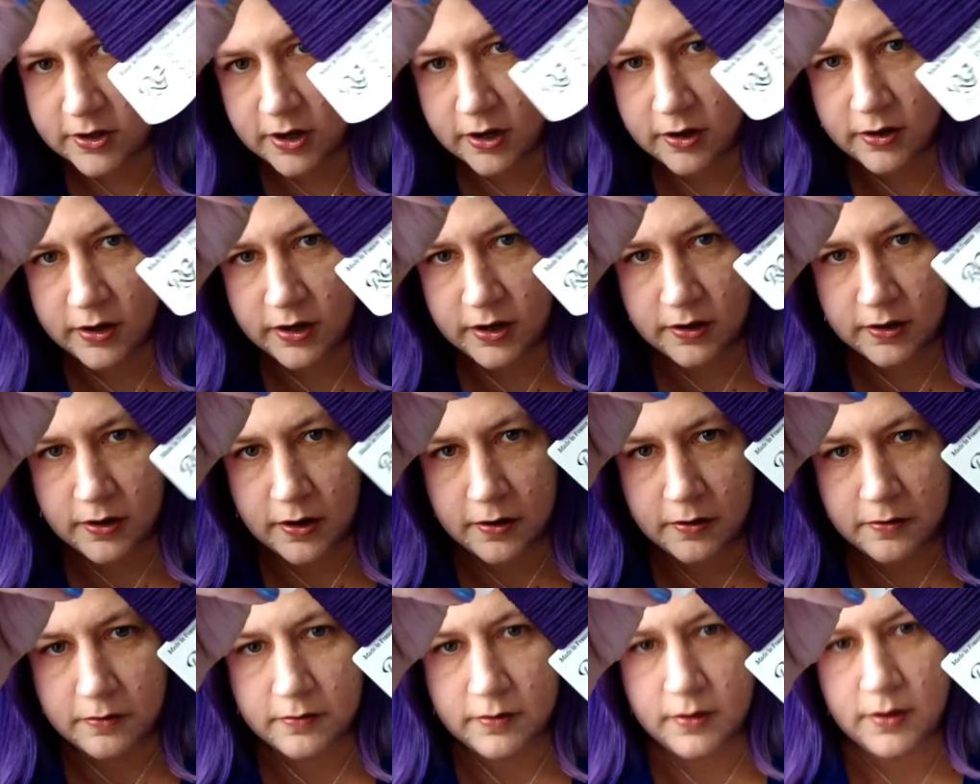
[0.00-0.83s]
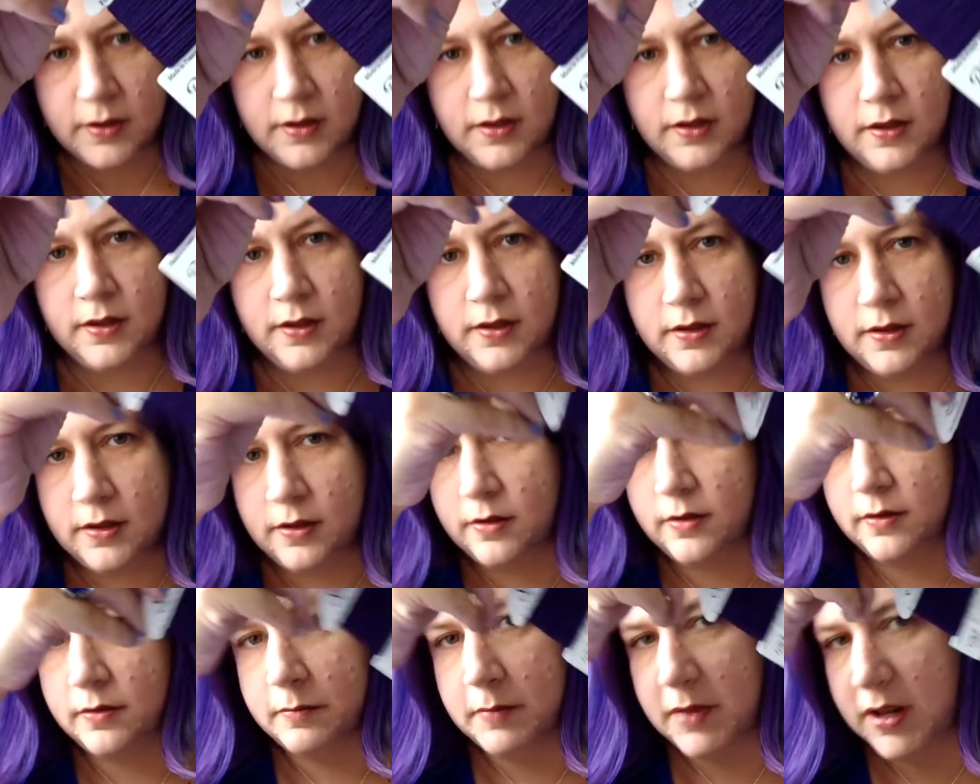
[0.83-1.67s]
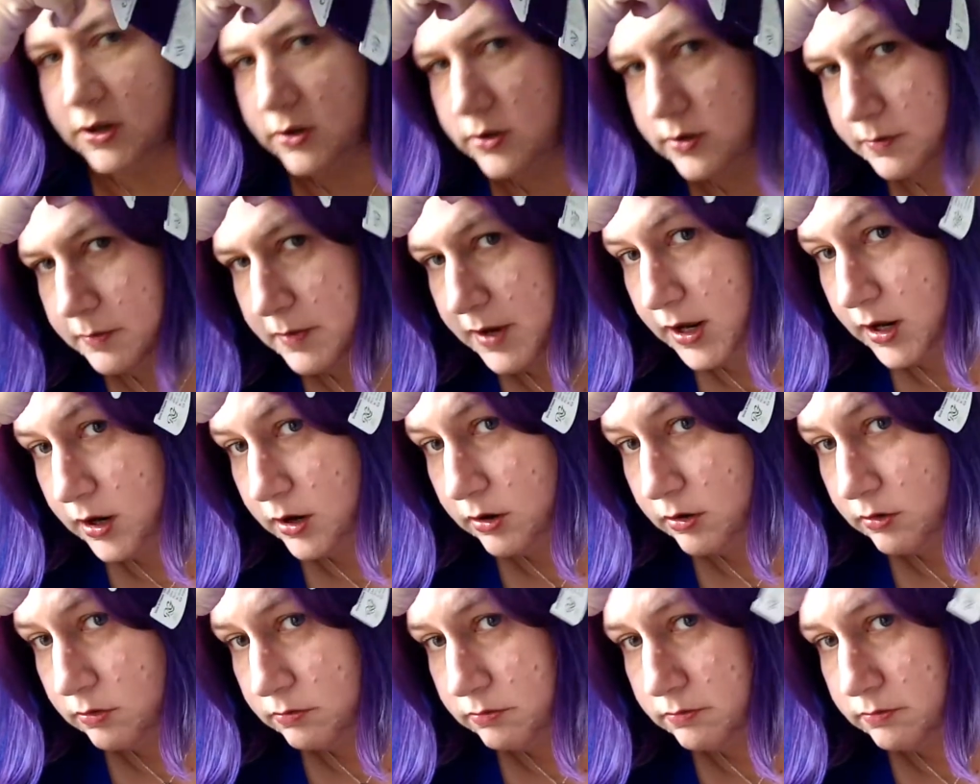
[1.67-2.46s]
I already know what matches my hair.